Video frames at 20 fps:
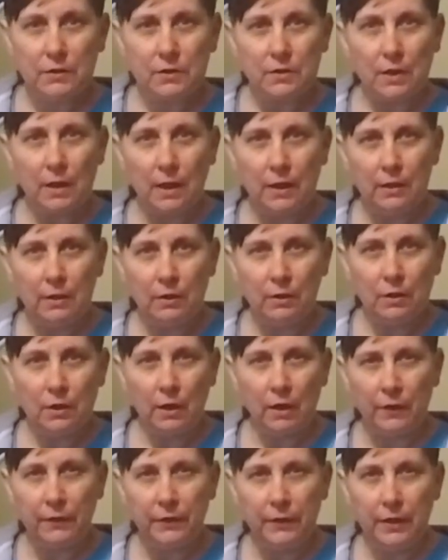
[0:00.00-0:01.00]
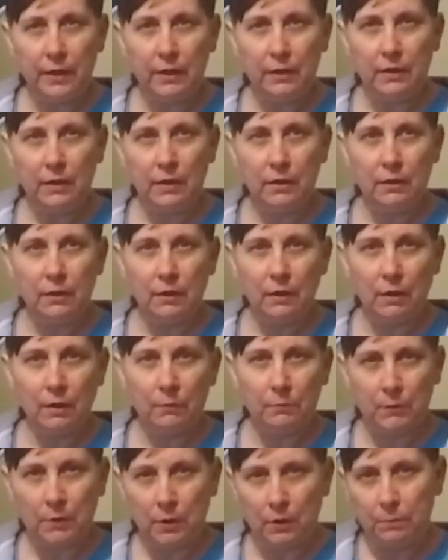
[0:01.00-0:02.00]
I think
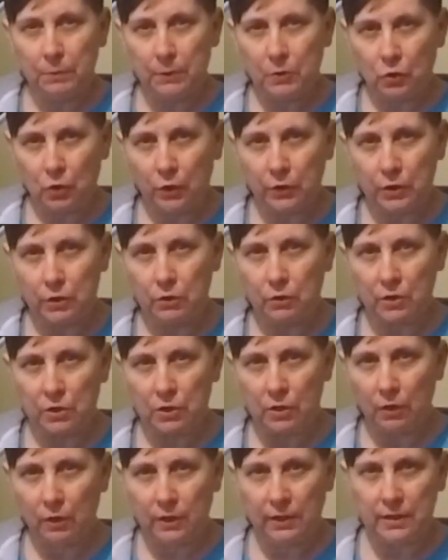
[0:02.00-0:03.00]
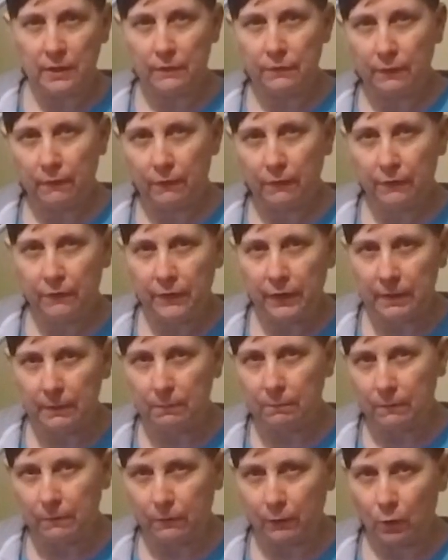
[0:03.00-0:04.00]
I'm going to be trying to do a slightly different
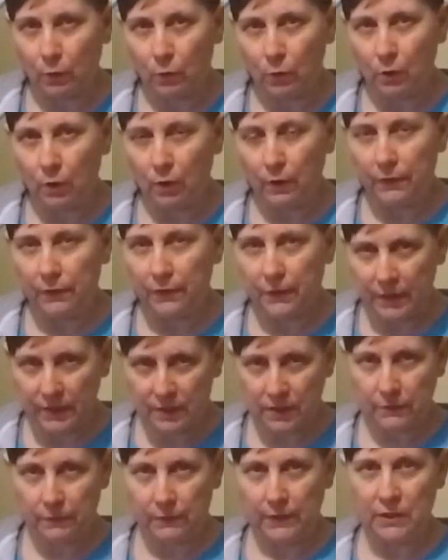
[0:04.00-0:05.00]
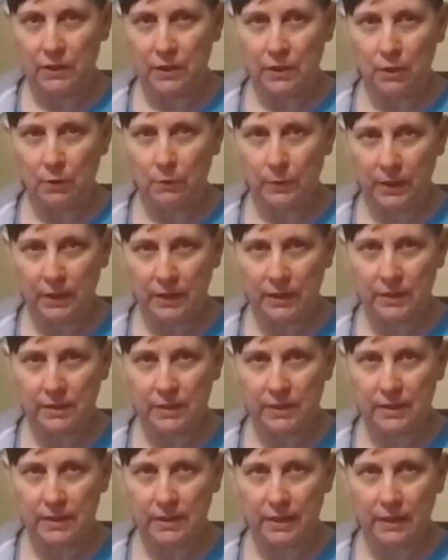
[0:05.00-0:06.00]
theme for this video here
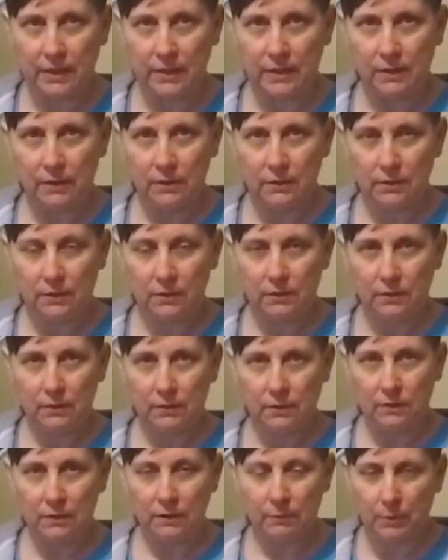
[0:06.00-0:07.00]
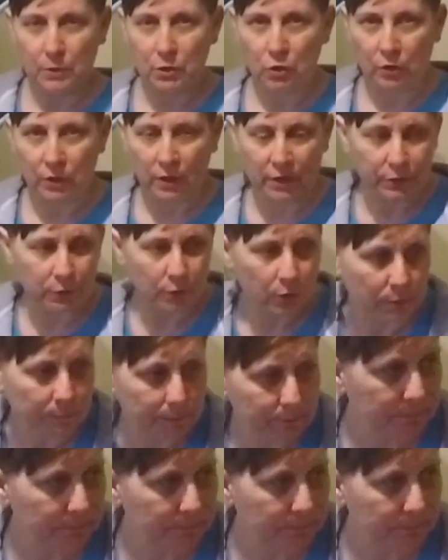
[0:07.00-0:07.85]
today. Let me shut that door.